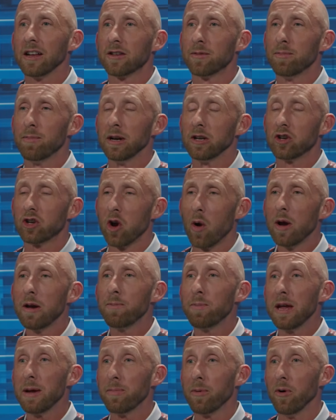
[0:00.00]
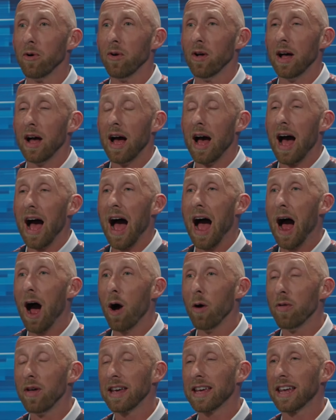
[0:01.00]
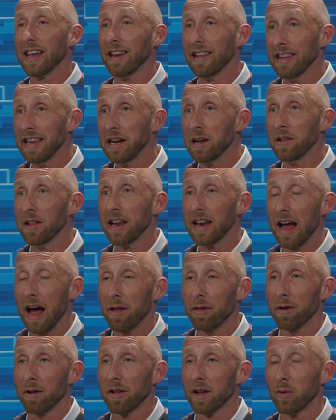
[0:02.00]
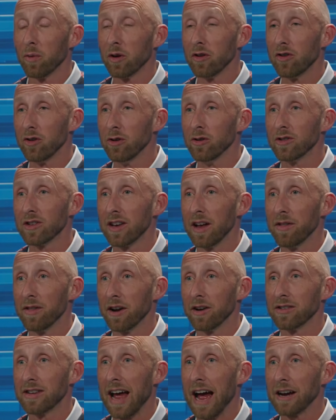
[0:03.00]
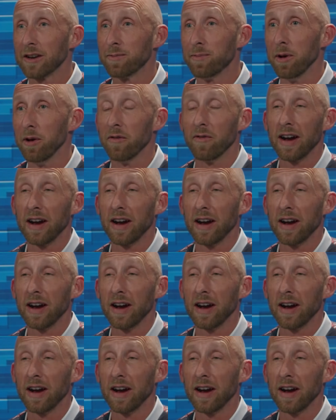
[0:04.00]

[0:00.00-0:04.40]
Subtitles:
But showing people how they can legally and ethically reduce their tax bill.